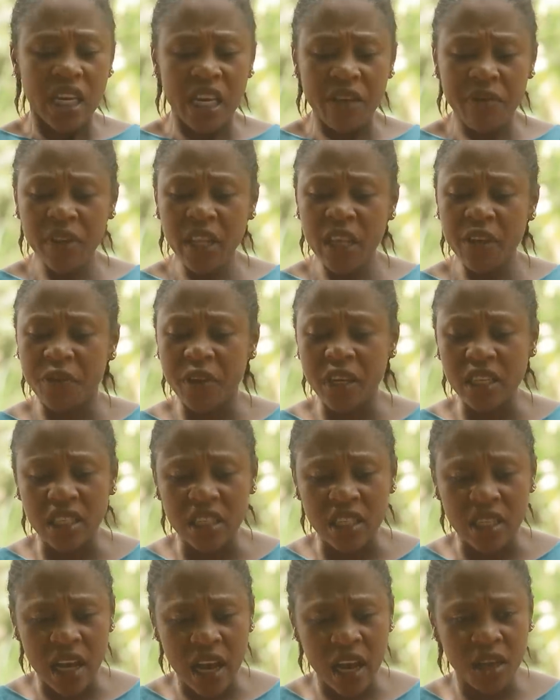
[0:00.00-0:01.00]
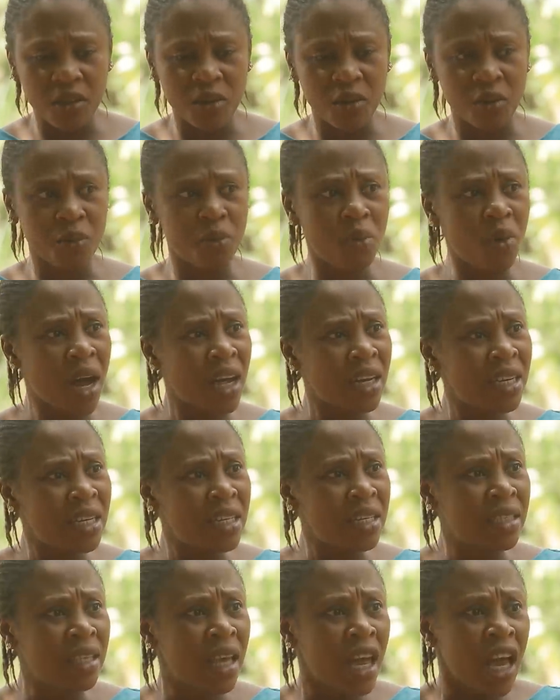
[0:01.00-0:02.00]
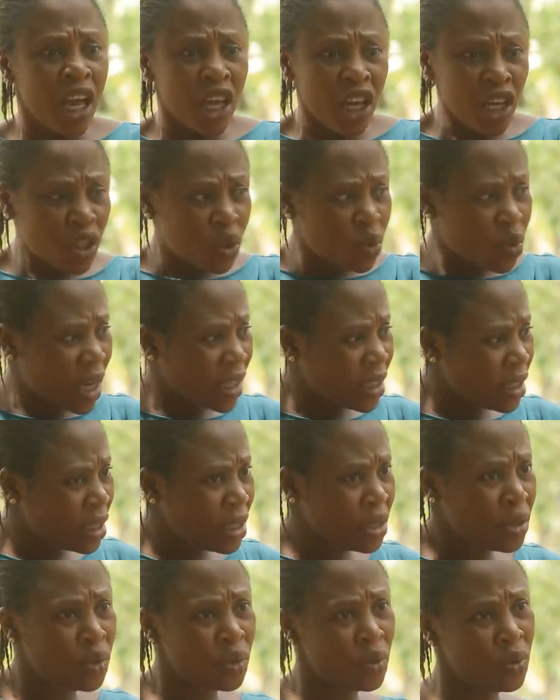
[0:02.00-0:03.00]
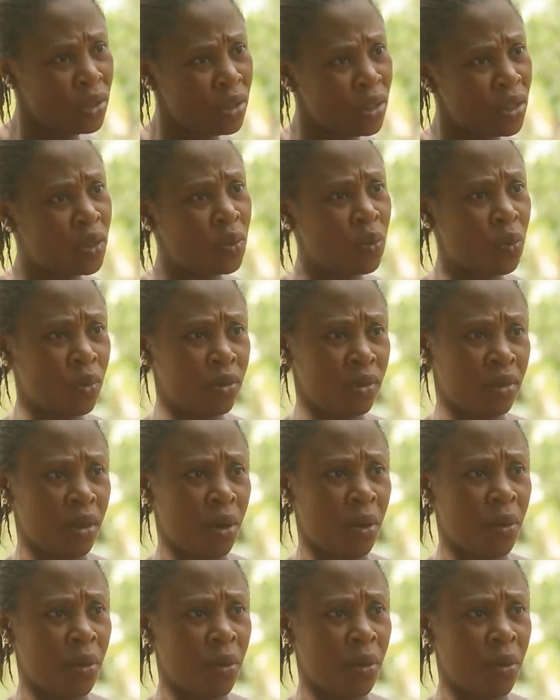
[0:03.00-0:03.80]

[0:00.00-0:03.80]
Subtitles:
Even if he denies you, but at least he should assist you in this one